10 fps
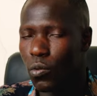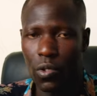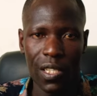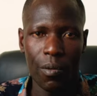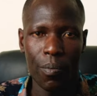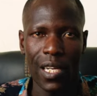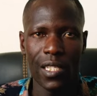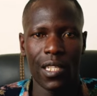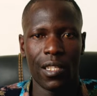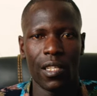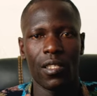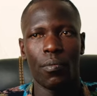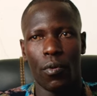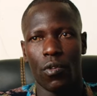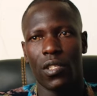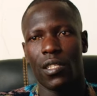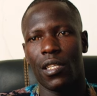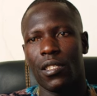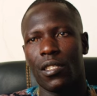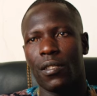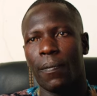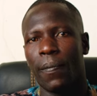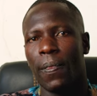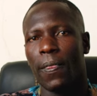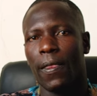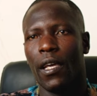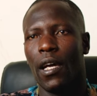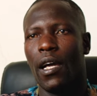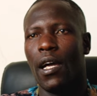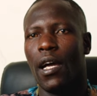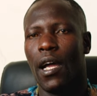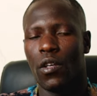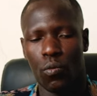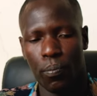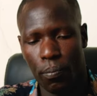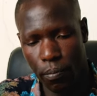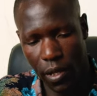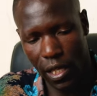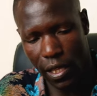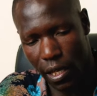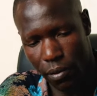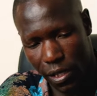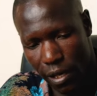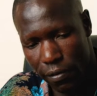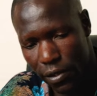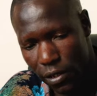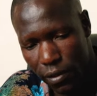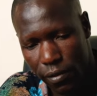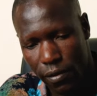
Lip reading: take part in these processes and to make themselves